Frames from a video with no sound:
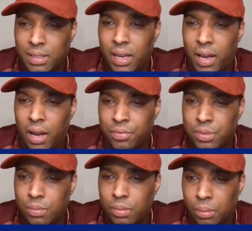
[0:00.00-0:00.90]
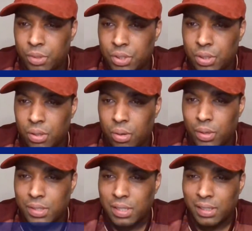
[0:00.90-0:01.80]
Yeah, I'm just gonna go
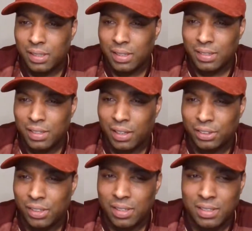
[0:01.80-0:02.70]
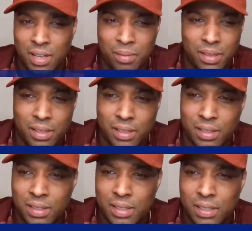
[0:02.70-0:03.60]
on to Darshan's comment here.
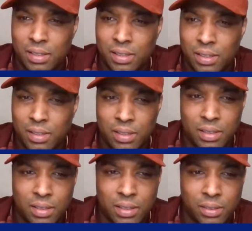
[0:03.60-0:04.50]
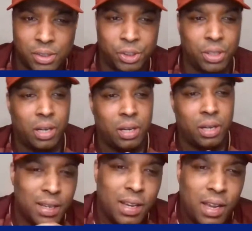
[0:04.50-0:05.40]
Darshan,
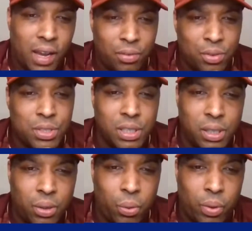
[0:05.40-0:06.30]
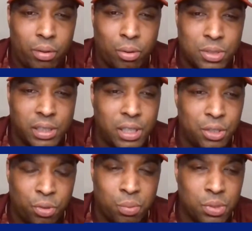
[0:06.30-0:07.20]
have you seen the Aguero to
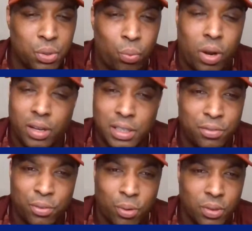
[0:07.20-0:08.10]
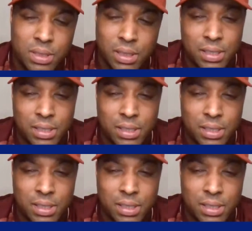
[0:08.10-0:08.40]
Leeds rumors and what are your thoughts?